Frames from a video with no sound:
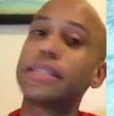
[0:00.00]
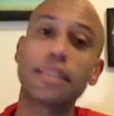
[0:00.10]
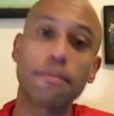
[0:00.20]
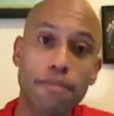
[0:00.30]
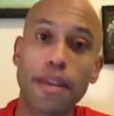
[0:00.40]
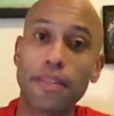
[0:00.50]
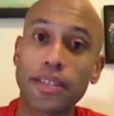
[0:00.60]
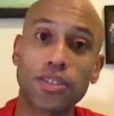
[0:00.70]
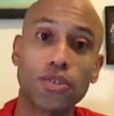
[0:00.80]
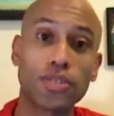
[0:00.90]
skimpy bathing
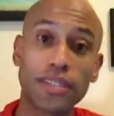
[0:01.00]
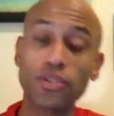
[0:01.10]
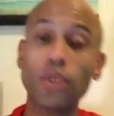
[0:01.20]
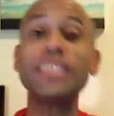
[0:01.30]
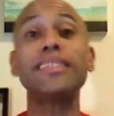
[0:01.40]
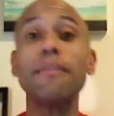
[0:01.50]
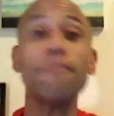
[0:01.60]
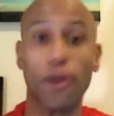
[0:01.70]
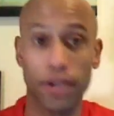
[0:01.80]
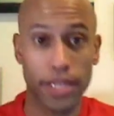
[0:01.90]
suits, and there's always theme
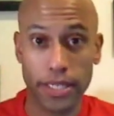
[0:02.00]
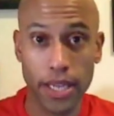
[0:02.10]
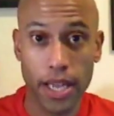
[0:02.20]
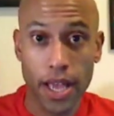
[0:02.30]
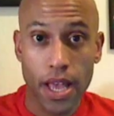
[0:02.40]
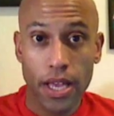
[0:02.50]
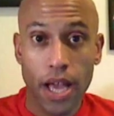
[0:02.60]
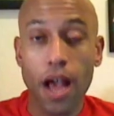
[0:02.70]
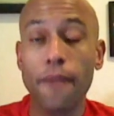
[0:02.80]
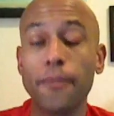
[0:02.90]
parties.
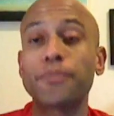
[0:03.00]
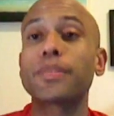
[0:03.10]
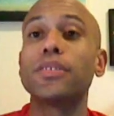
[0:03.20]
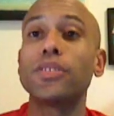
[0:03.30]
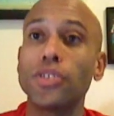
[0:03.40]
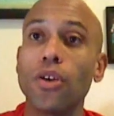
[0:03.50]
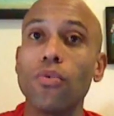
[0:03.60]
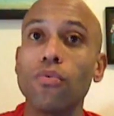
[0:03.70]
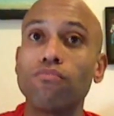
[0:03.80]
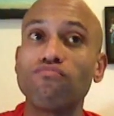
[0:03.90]

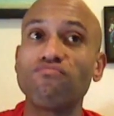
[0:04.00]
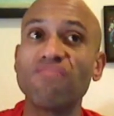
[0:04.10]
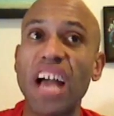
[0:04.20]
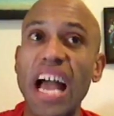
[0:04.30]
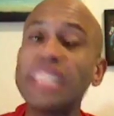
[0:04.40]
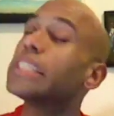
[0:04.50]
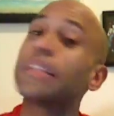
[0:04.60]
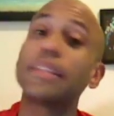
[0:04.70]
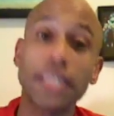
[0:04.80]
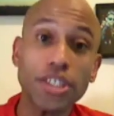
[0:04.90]
So I decided
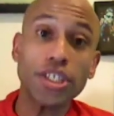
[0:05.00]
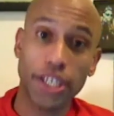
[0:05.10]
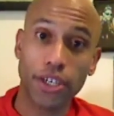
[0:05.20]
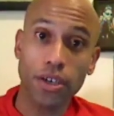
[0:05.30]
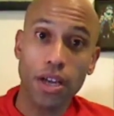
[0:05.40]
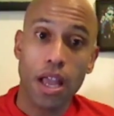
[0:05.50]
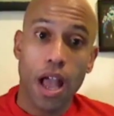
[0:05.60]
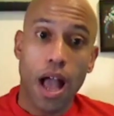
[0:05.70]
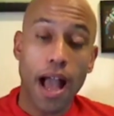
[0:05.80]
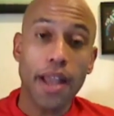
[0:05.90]
that this year,
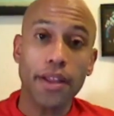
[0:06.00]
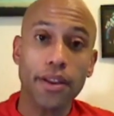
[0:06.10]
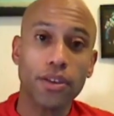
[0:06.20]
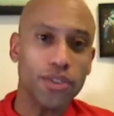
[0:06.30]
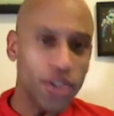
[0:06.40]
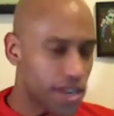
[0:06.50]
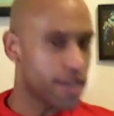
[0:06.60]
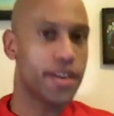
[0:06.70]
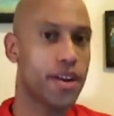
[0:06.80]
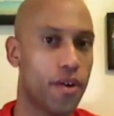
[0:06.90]
I couldn't,
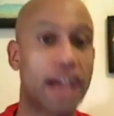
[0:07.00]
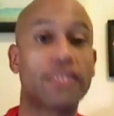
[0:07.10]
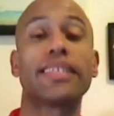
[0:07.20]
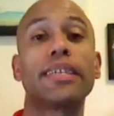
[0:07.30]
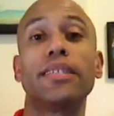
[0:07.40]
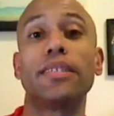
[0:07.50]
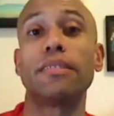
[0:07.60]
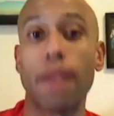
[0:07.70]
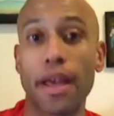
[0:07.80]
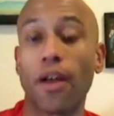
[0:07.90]
out-sexy these
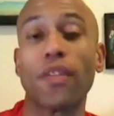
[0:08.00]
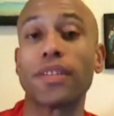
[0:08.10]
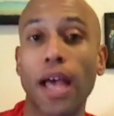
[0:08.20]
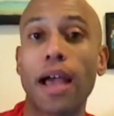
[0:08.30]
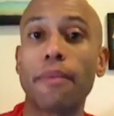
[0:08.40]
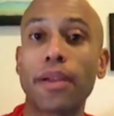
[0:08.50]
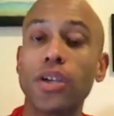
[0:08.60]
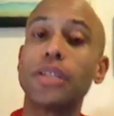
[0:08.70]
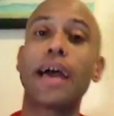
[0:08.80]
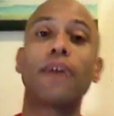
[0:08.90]
men all the time. I
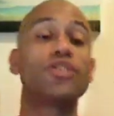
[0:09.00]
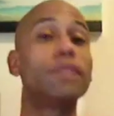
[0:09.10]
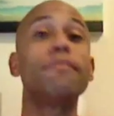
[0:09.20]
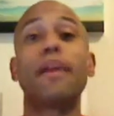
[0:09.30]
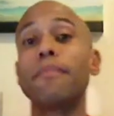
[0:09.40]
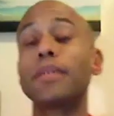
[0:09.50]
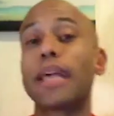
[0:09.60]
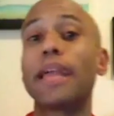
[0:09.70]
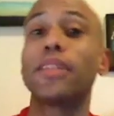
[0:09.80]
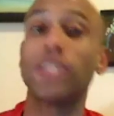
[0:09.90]
couldn't out-gym them, because I
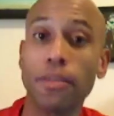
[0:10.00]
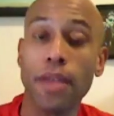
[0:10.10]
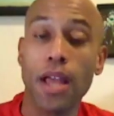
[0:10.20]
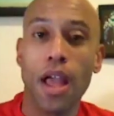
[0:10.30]
hate the gym,